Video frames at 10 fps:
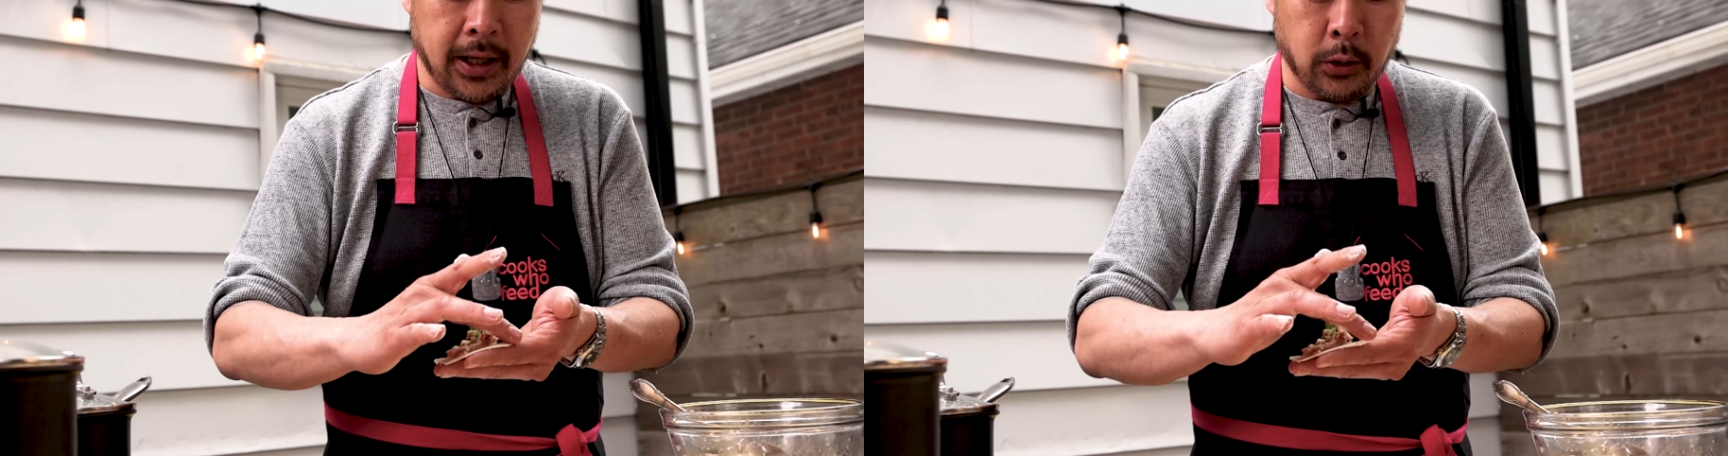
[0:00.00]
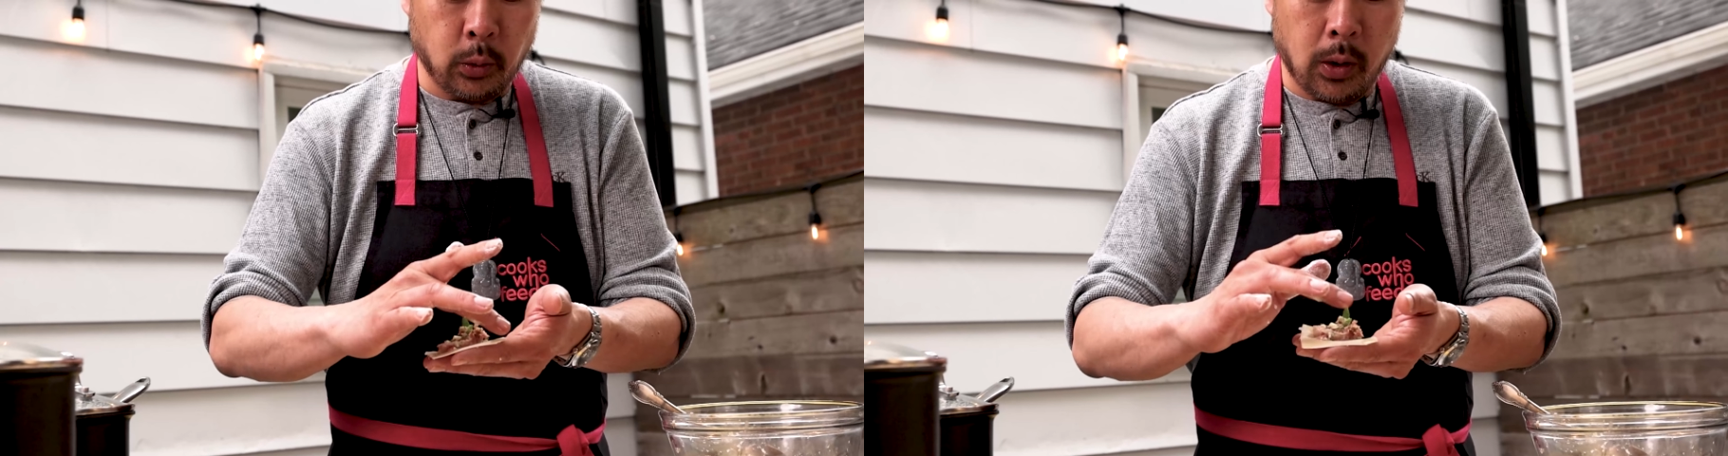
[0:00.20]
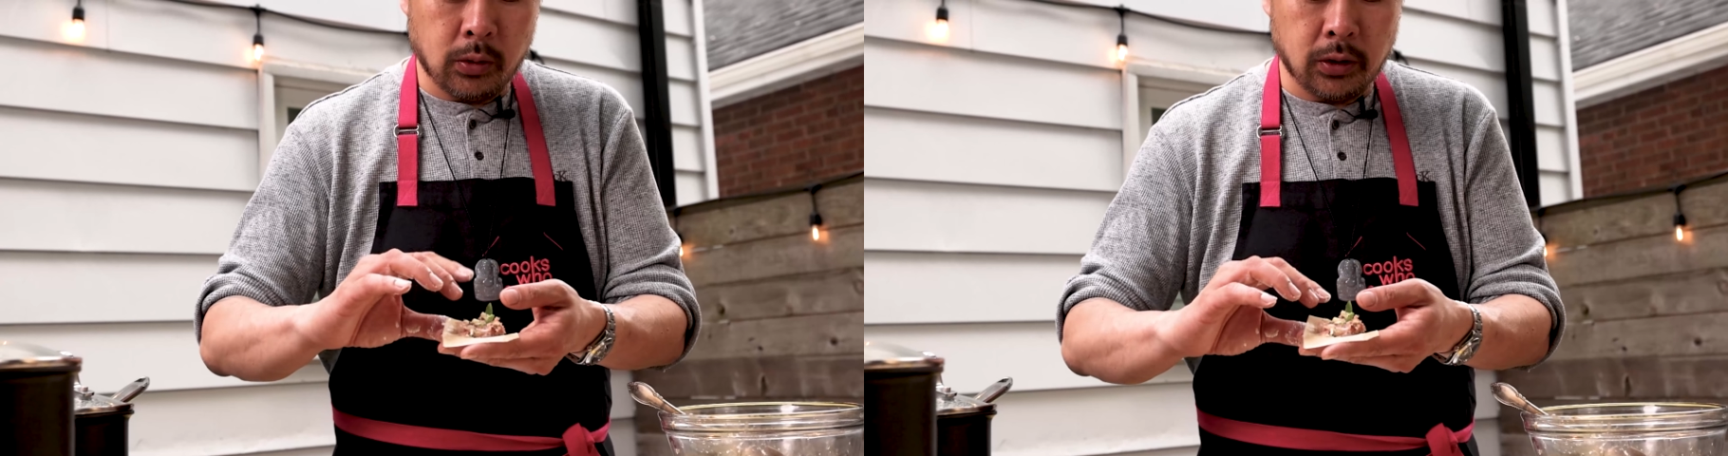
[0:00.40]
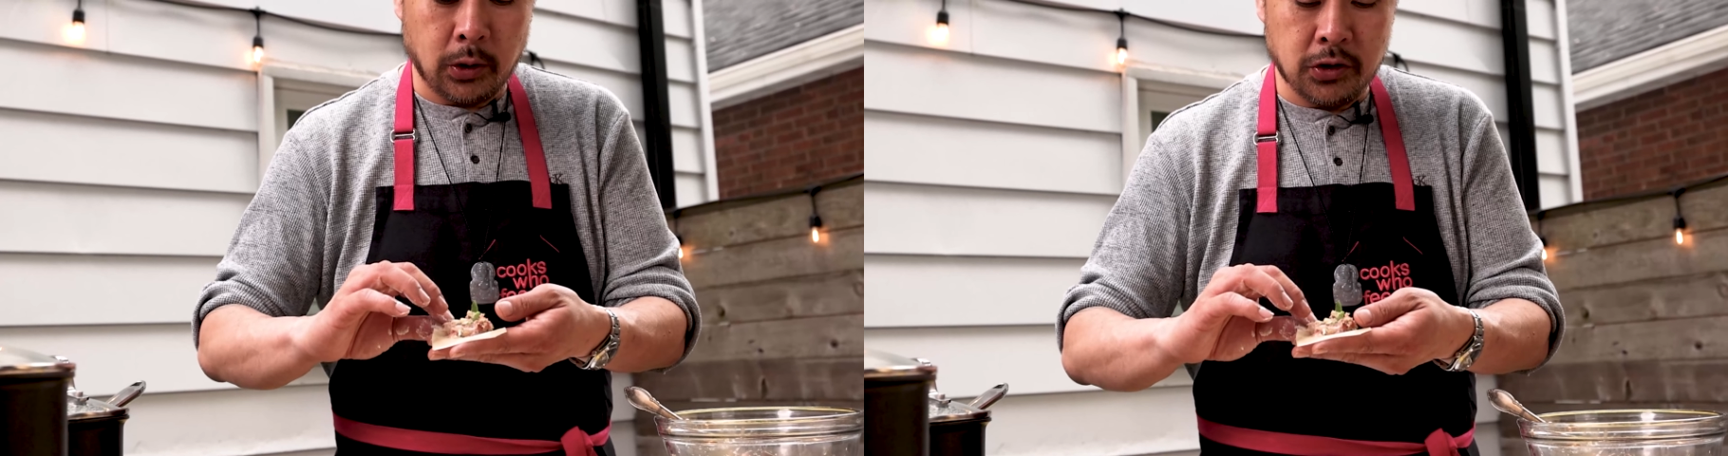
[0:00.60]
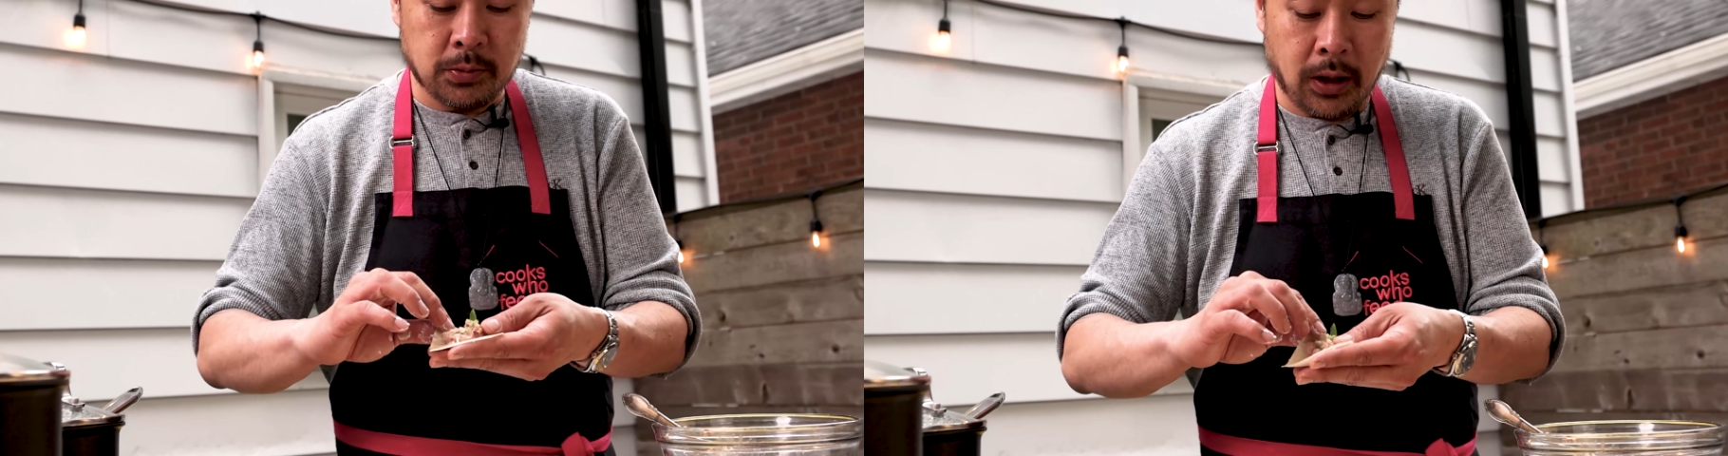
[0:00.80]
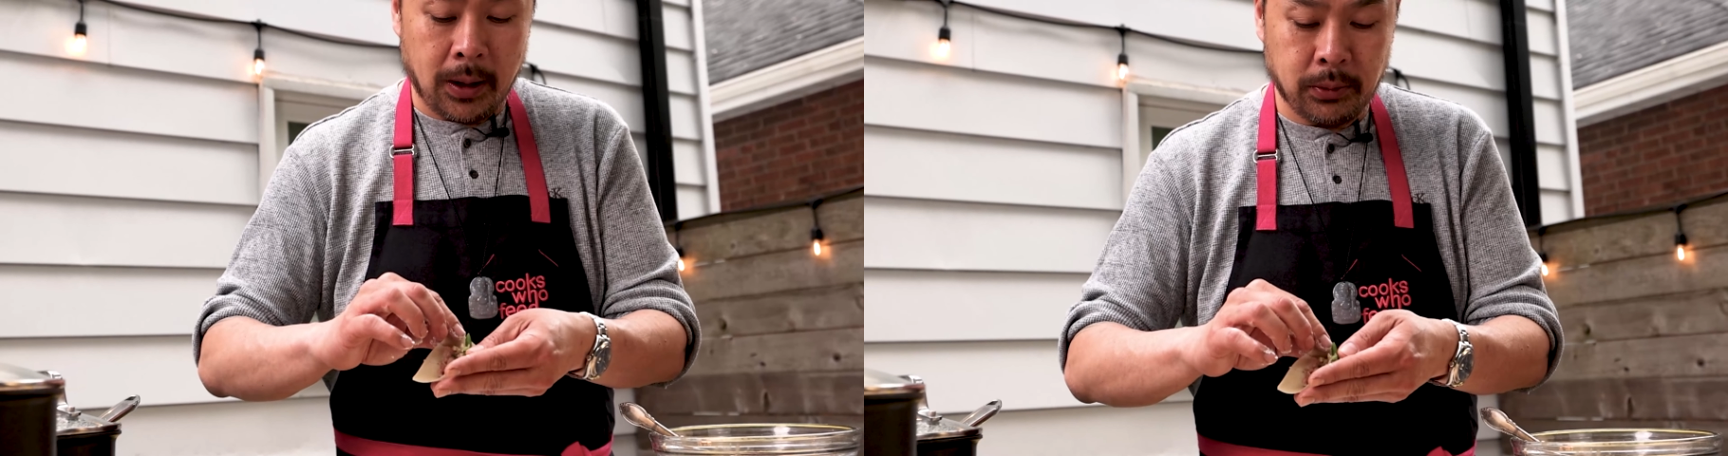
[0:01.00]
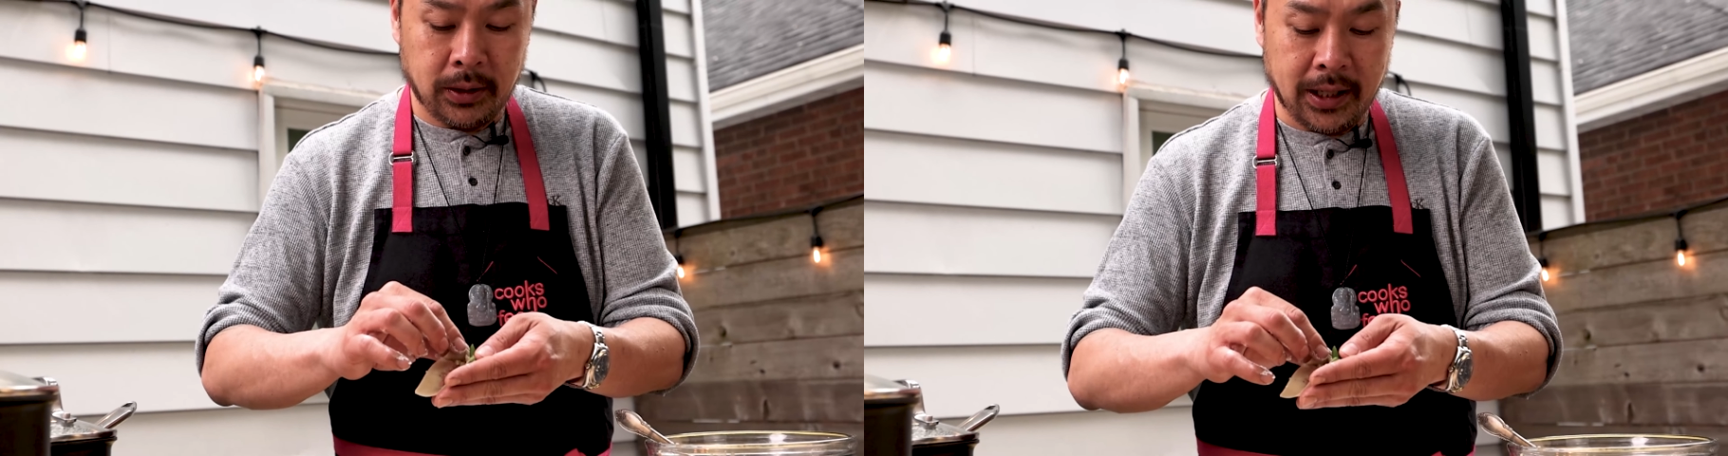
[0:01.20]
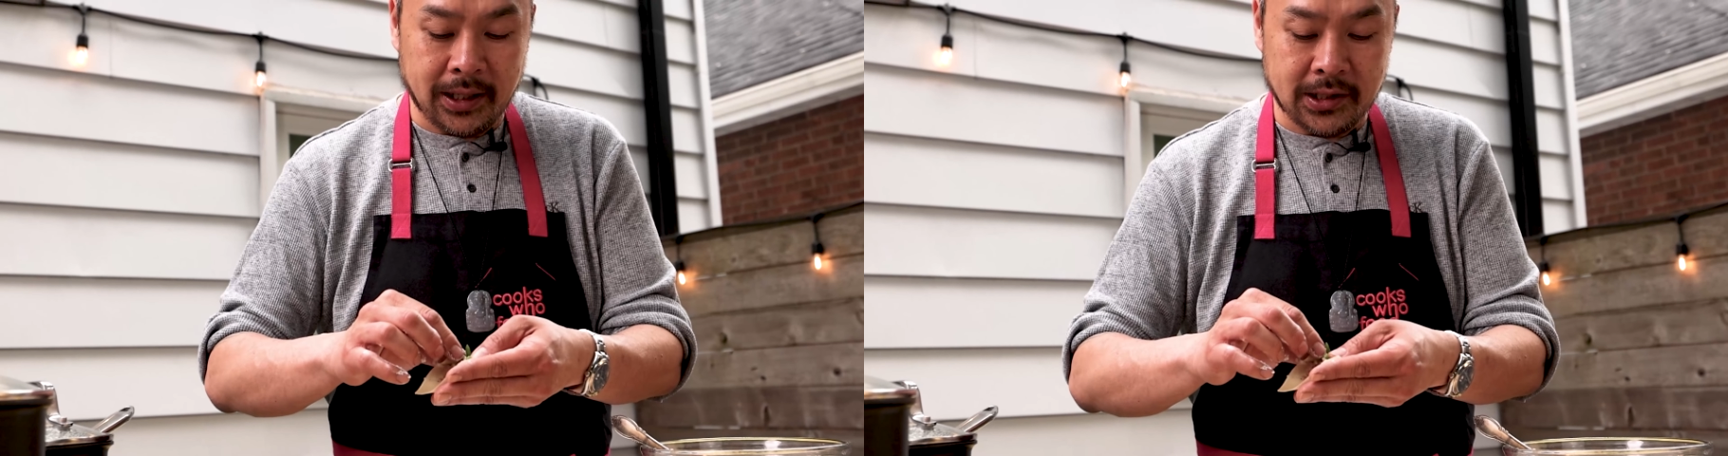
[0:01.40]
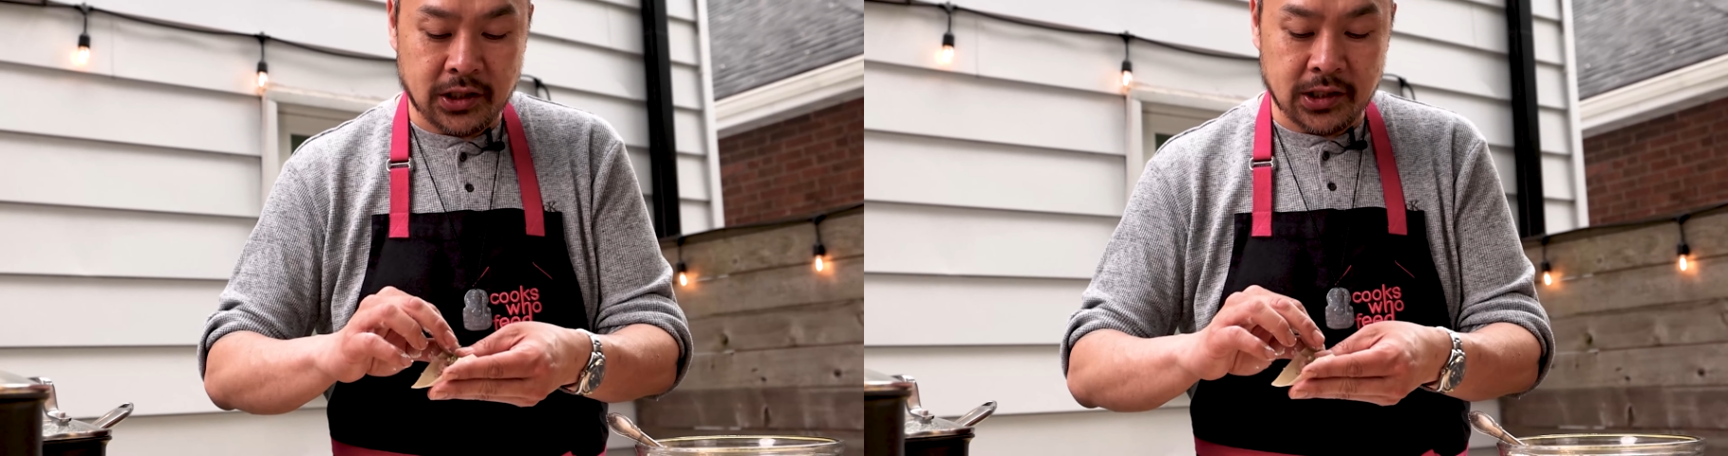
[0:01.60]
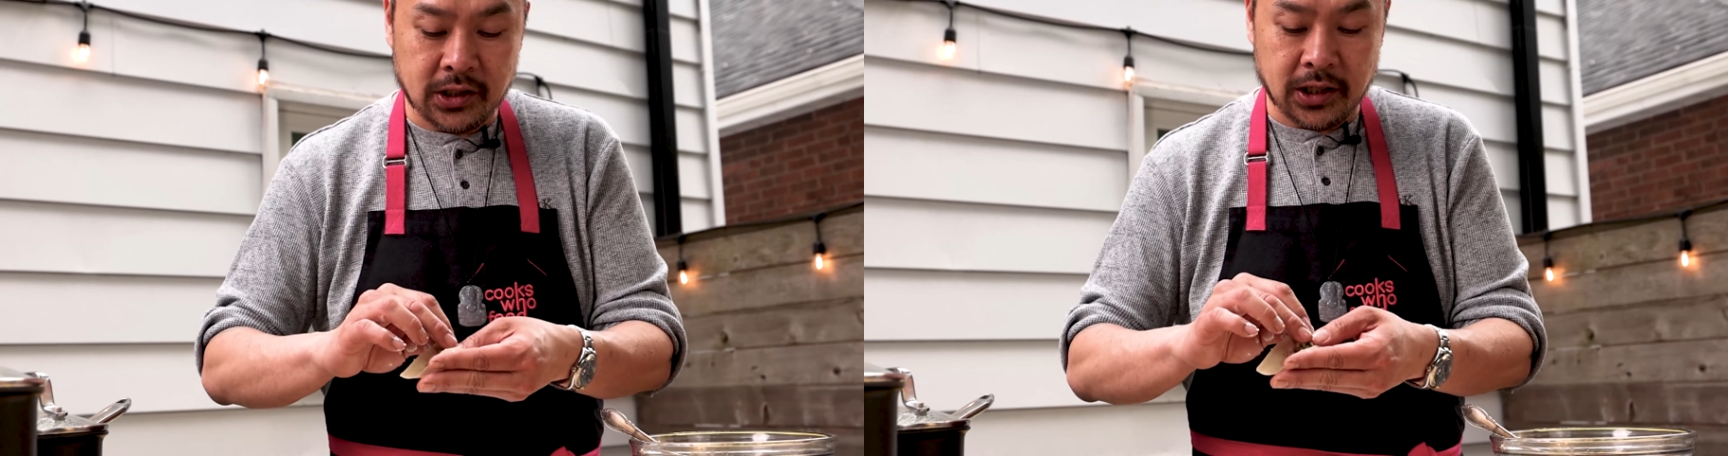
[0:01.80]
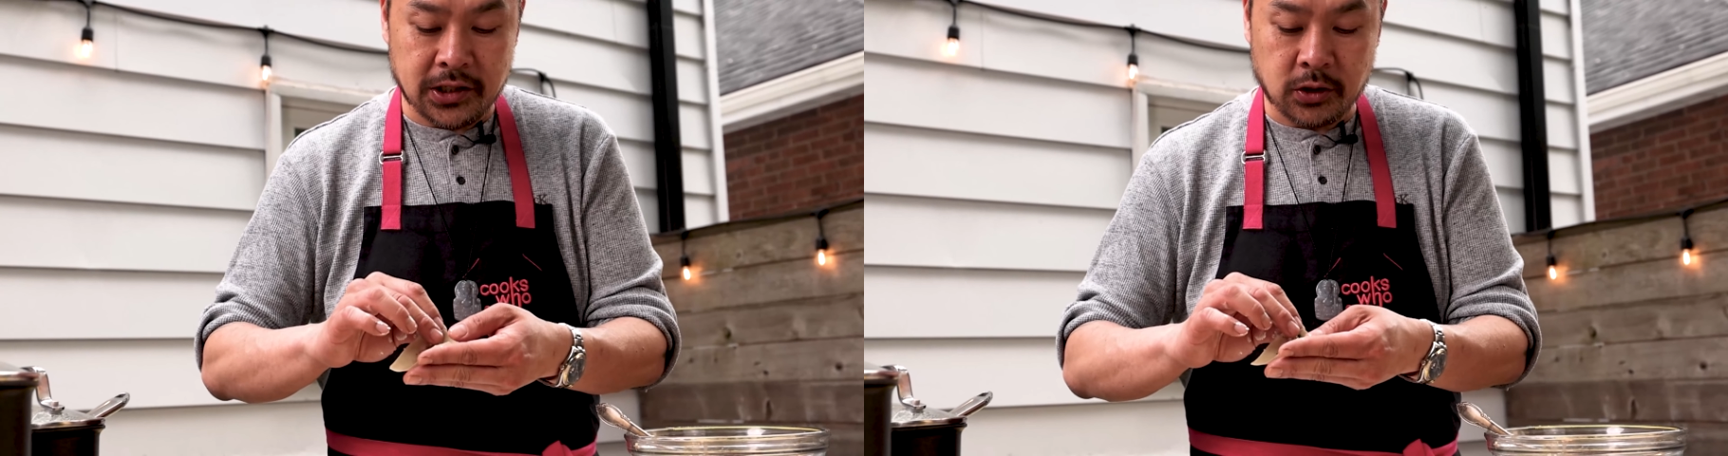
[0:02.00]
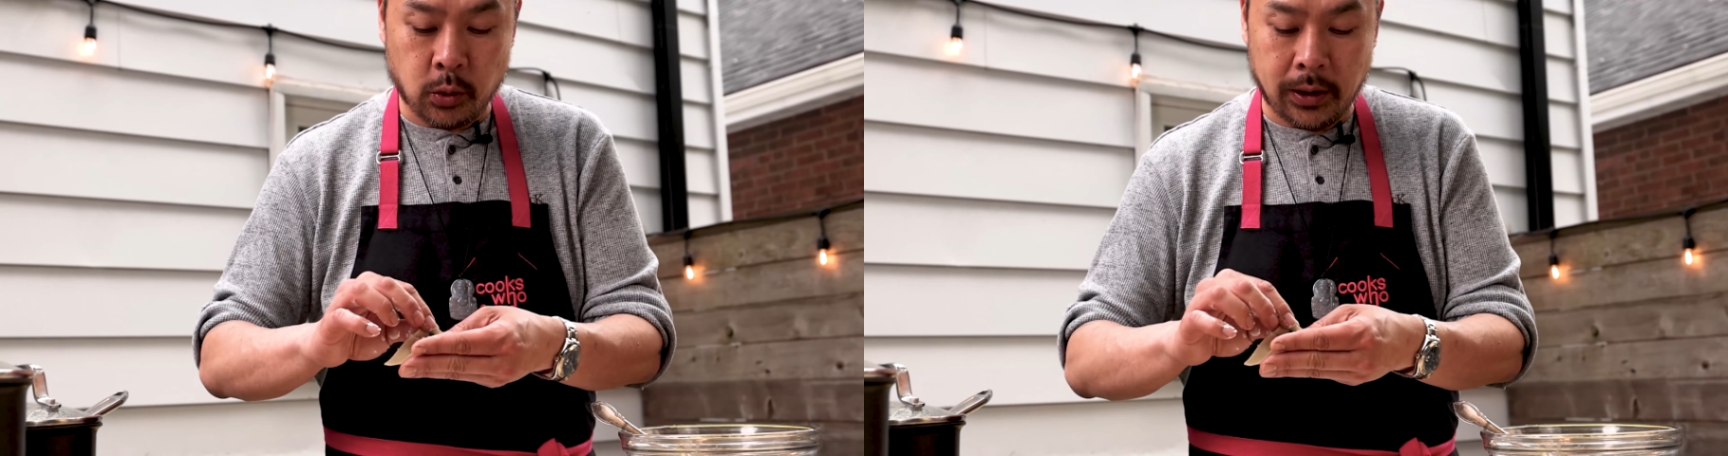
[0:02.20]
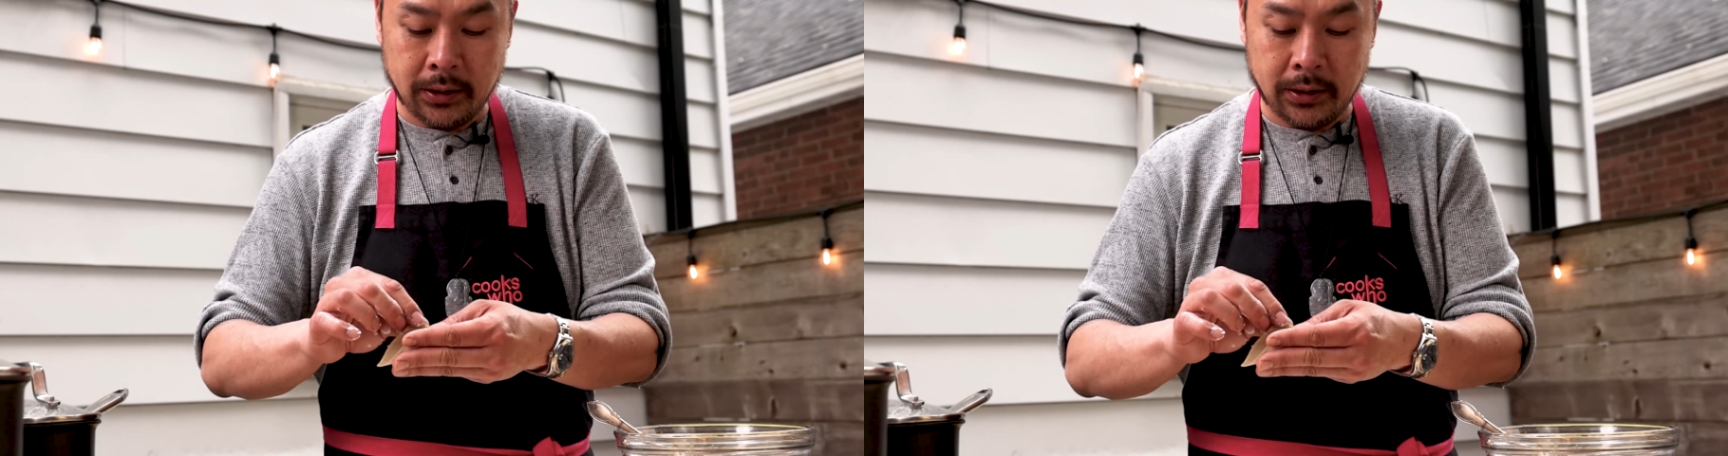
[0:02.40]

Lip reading: it won't close properly, and it's just going to squirt